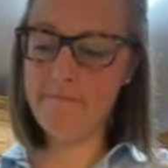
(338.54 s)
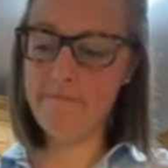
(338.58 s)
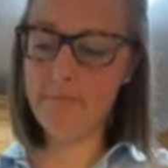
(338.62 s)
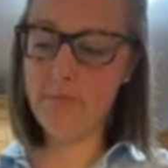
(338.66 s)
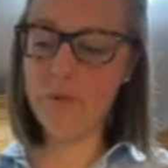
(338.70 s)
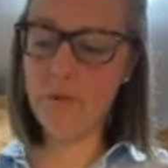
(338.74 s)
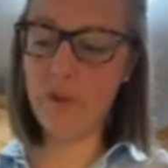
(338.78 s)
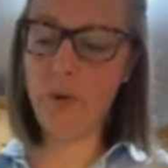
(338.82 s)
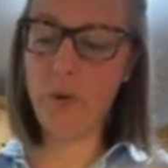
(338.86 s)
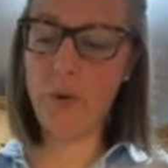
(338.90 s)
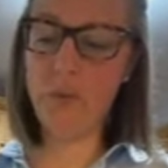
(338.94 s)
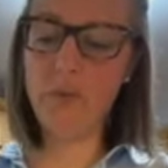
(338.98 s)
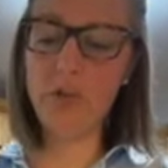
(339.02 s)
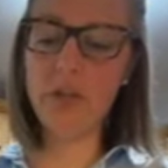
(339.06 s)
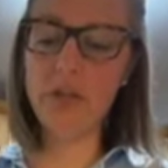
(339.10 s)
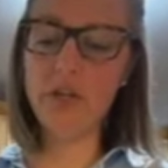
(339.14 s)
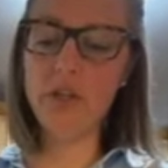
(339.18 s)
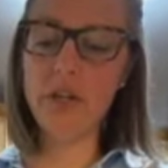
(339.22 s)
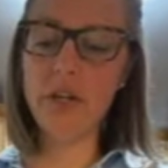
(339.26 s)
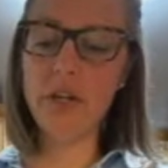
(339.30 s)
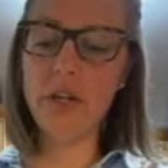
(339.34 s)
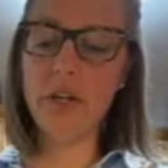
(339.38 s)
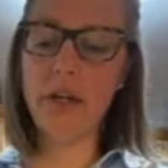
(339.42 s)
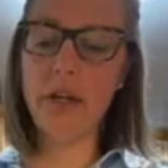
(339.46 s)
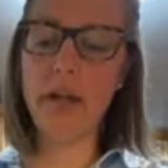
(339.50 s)
So I'm just
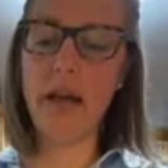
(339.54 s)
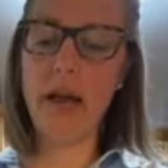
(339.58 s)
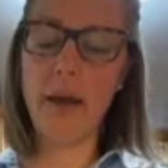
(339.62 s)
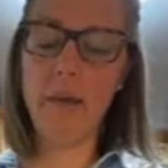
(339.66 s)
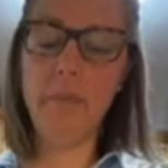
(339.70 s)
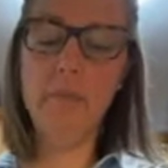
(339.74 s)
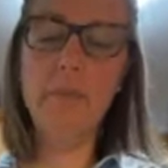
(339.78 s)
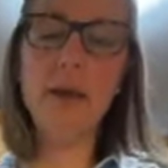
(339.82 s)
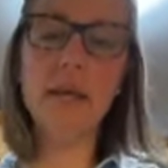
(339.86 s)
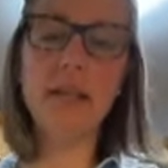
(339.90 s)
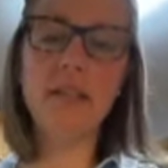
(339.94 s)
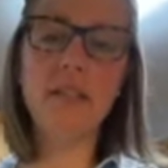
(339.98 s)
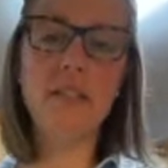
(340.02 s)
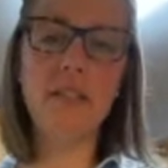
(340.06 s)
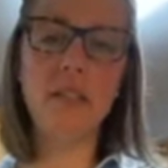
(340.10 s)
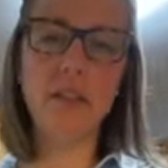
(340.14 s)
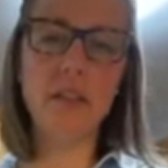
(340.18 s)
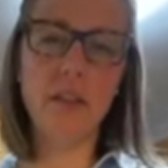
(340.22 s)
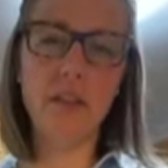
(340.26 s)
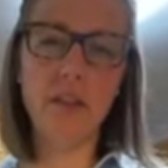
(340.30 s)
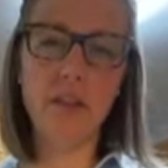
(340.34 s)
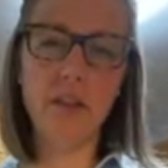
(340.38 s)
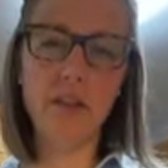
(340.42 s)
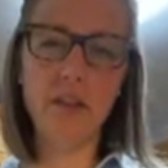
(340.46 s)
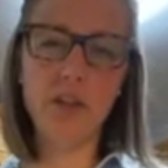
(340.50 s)
gonna, I mixed
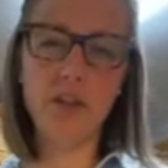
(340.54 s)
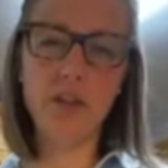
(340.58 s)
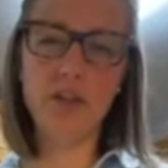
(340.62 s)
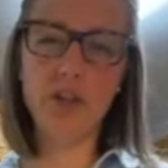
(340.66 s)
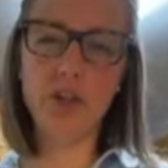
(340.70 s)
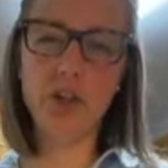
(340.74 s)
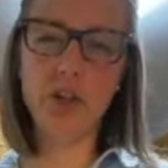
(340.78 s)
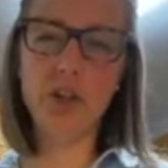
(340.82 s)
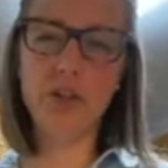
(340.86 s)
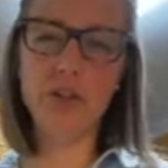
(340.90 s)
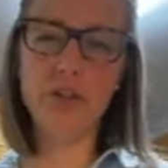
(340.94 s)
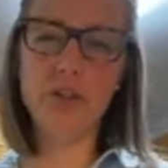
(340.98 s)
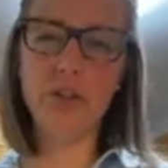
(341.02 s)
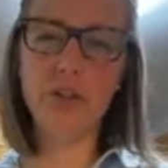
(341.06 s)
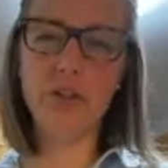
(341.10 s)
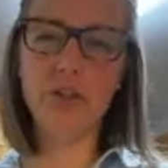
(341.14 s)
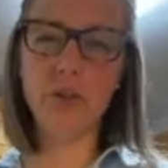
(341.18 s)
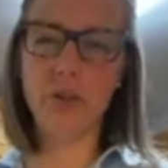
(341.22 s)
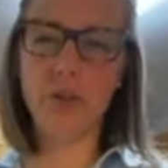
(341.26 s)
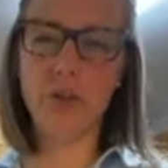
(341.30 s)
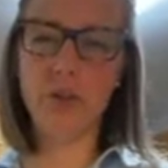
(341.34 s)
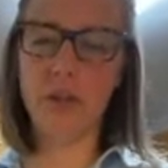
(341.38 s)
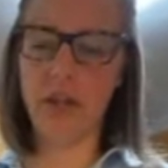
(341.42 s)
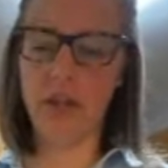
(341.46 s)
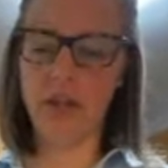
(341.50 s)
the sugars so
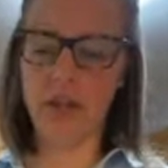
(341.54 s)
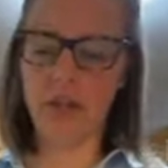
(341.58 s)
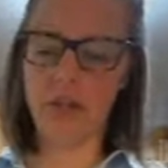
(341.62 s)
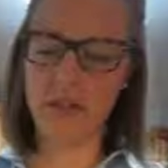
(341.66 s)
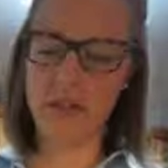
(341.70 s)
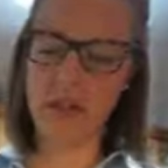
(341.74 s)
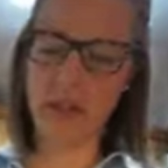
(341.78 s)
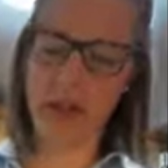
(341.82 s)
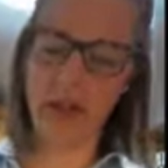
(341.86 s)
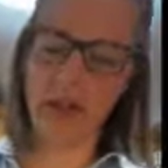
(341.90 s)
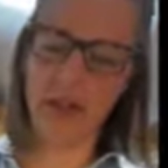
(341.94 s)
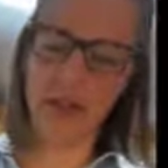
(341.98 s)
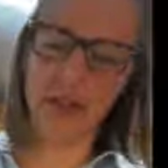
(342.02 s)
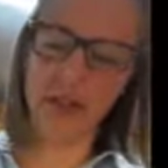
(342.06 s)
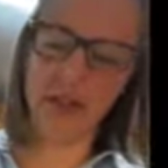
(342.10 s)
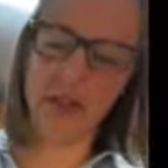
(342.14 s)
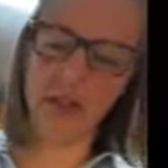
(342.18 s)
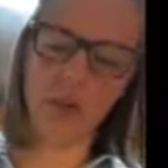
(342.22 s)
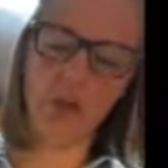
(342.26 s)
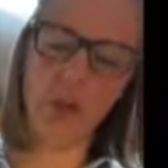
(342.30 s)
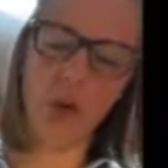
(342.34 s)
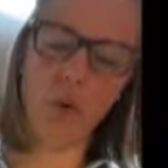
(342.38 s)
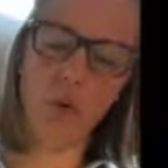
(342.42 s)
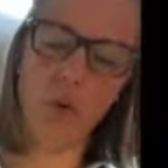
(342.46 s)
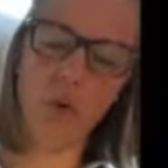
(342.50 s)
that I
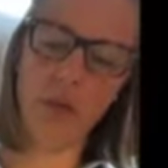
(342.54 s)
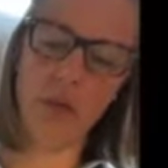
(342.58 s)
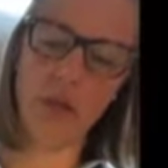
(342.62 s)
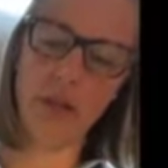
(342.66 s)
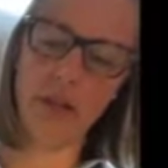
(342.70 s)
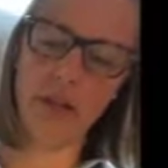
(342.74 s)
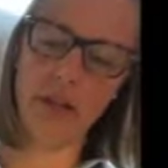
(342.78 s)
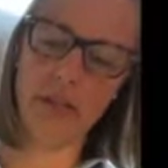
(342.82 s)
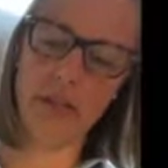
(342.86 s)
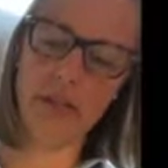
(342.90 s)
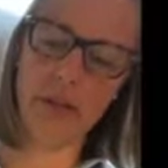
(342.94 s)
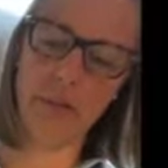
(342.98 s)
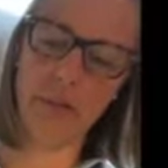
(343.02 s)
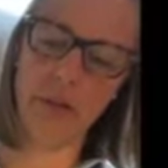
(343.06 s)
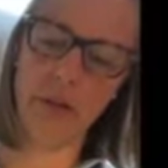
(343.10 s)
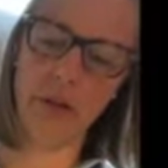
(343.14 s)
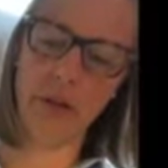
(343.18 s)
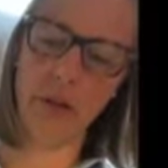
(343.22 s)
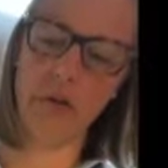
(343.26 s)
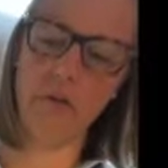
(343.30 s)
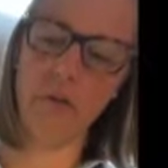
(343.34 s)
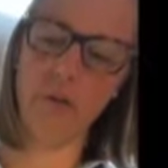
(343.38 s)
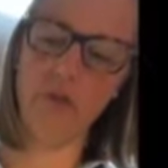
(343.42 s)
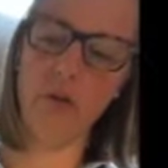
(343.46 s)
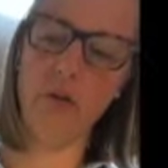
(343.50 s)
can lower the glycemic
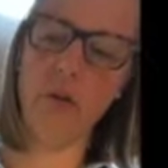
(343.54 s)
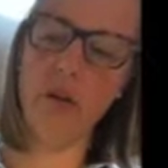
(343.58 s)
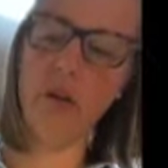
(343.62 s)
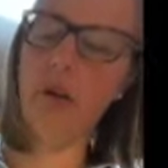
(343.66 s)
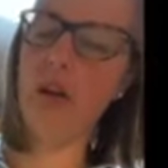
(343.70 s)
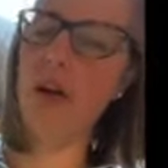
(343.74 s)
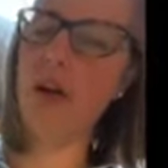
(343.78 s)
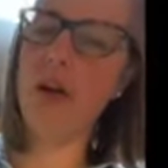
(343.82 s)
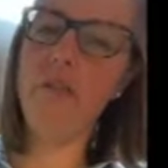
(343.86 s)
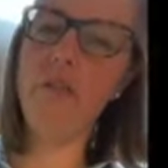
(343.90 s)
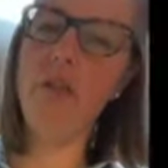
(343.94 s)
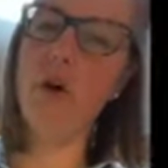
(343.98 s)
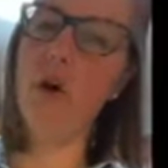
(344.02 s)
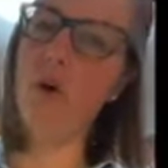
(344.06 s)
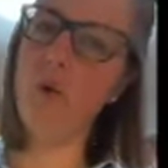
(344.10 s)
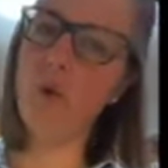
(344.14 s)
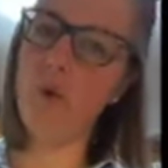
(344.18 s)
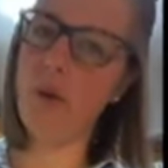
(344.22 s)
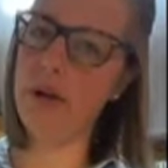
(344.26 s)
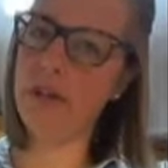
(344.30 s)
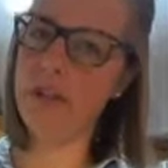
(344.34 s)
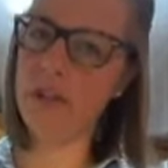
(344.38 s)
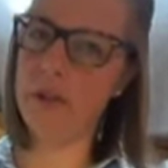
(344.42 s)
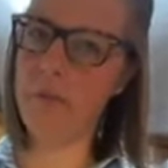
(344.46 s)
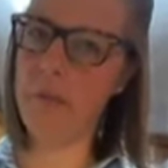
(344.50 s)
level of the whole
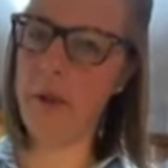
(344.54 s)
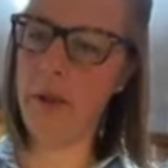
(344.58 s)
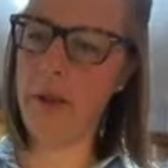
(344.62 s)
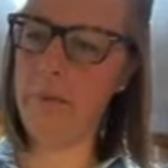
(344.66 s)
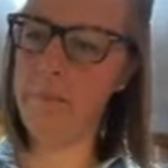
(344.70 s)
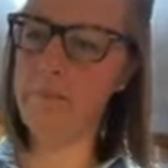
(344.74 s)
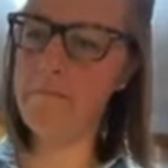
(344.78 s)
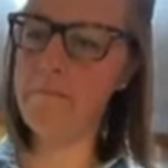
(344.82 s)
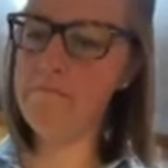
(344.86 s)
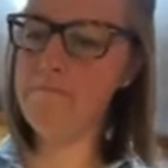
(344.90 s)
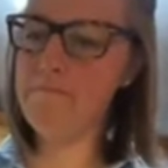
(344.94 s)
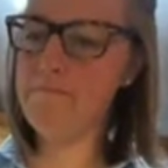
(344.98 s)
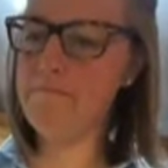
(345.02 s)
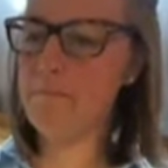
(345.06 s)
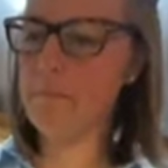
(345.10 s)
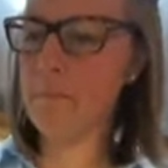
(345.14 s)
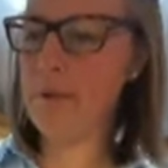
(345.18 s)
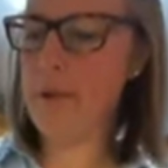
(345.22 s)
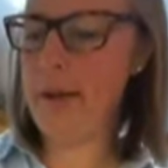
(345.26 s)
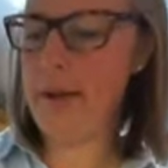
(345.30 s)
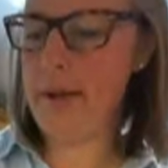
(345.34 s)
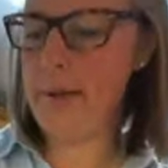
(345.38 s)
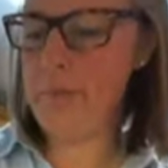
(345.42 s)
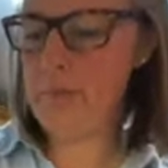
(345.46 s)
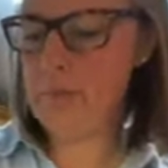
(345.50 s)
recipe,
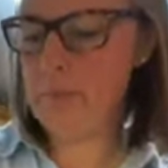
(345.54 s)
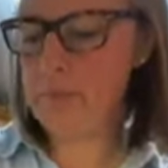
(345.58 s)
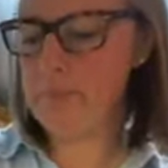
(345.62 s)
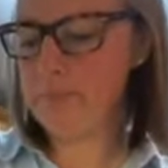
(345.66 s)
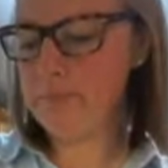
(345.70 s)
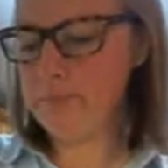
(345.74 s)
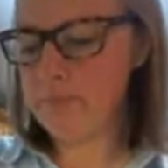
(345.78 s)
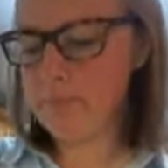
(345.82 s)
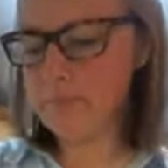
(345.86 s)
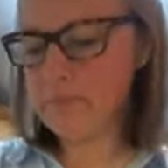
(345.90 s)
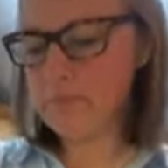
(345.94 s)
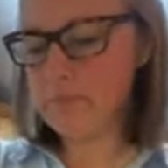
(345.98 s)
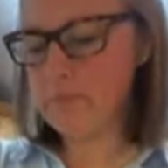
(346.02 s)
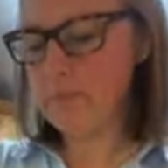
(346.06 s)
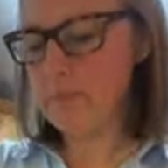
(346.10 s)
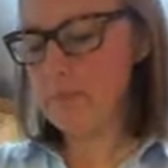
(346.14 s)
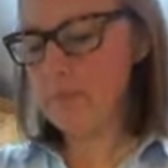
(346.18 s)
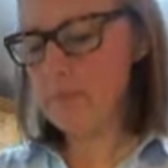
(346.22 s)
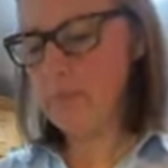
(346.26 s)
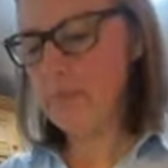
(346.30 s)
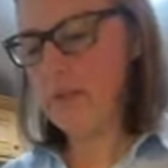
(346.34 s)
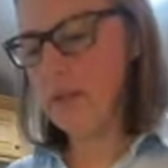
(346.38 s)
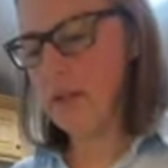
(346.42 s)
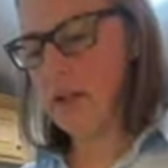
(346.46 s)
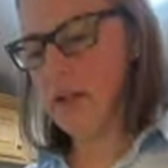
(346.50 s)
okay?
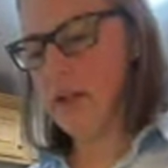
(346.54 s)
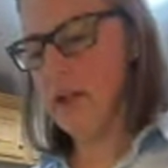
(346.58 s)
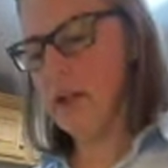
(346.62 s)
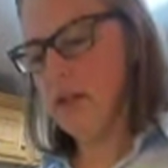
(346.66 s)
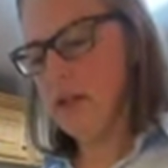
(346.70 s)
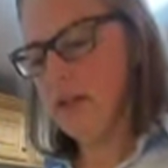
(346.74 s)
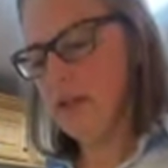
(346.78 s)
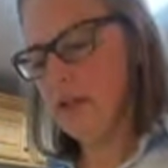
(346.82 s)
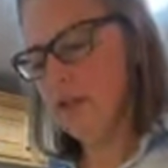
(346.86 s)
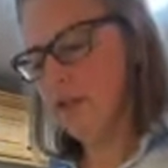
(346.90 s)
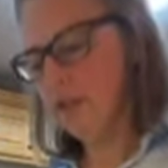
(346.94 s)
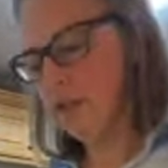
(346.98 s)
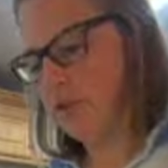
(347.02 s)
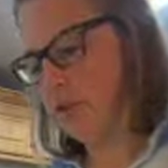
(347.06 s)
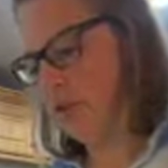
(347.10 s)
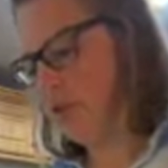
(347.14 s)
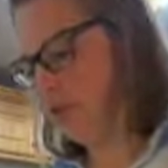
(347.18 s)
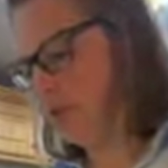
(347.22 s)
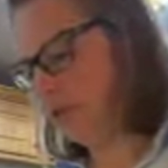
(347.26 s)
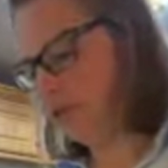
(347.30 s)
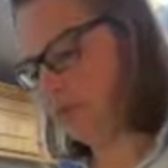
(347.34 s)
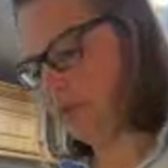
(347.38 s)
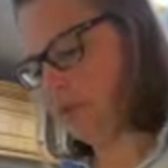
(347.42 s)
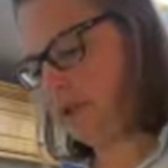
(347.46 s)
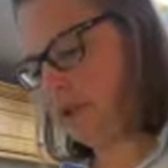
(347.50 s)
So
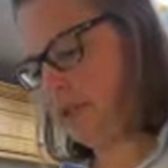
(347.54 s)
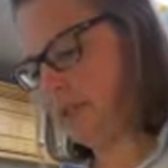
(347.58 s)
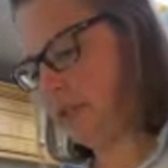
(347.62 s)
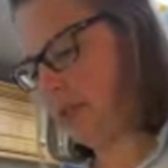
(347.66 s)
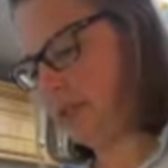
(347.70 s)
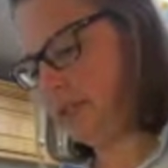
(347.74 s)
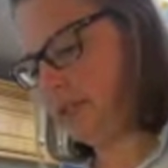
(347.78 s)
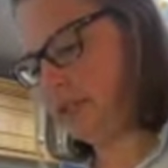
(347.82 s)
these I'm gonna mix